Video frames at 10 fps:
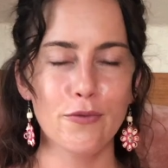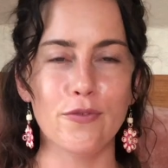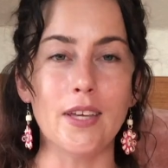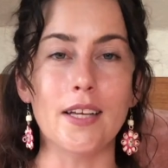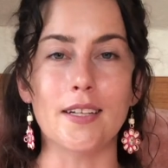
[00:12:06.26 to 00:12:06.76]

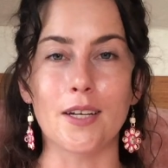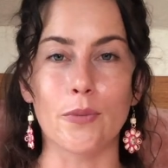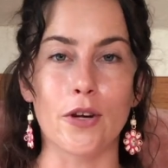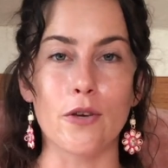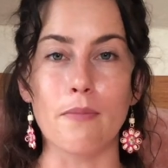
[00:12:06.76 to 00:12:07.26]
Feeling
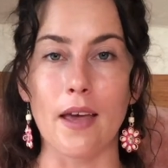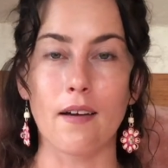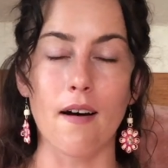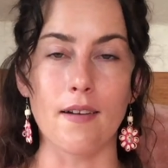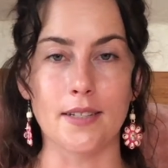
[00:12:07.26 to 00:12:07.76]
where you make
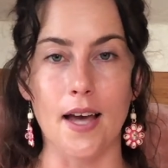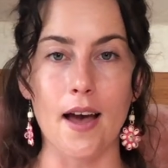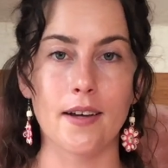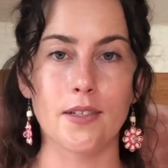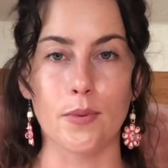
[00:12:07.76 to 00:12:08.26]

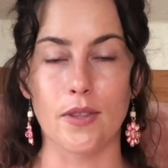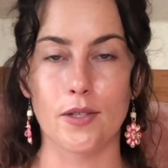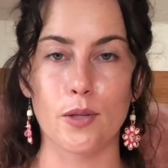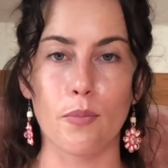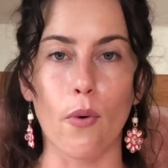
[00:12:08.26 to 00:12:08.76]
contact with the
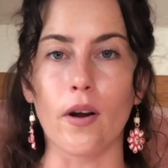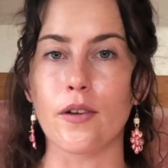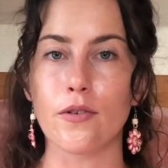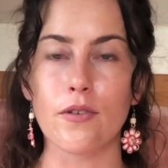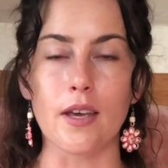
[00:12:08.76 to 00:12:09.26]
support
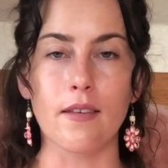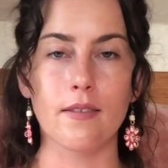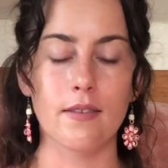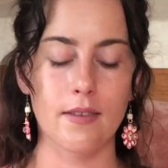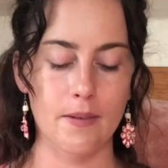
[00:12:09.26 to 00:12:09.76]
underneath.